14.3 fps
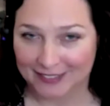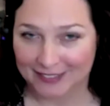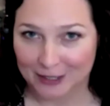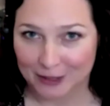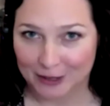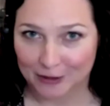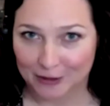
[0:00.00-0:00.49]

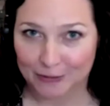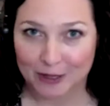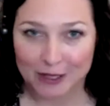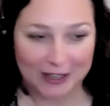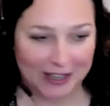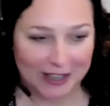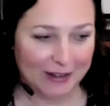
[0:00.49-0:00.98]

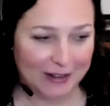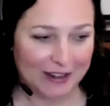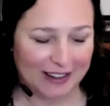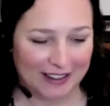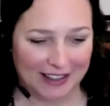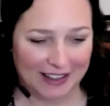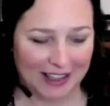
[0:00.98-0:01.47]
And
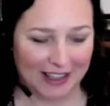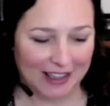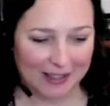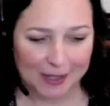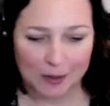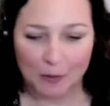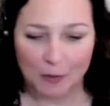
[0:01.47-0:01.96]

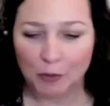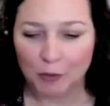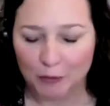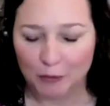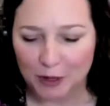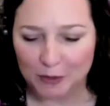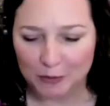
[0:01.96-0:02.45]
at
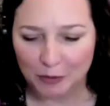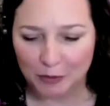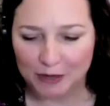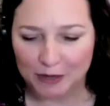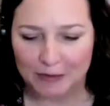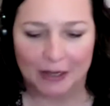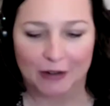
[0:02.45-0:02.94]
one
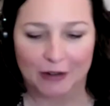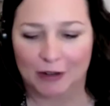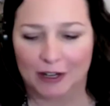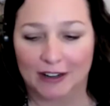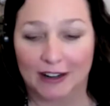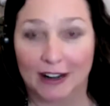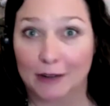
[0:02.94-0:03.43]
point in my
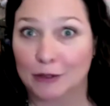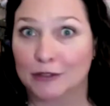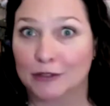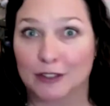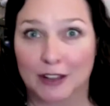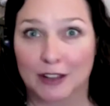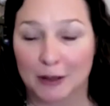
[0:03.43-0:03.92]
career, I worked
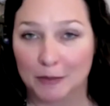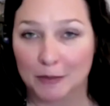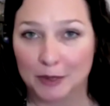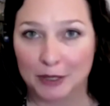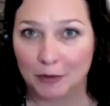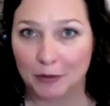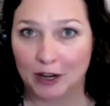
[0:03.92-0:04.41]
for a
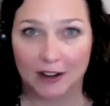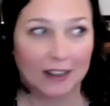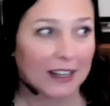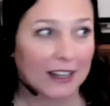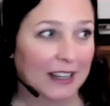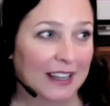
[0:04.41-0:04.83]
company where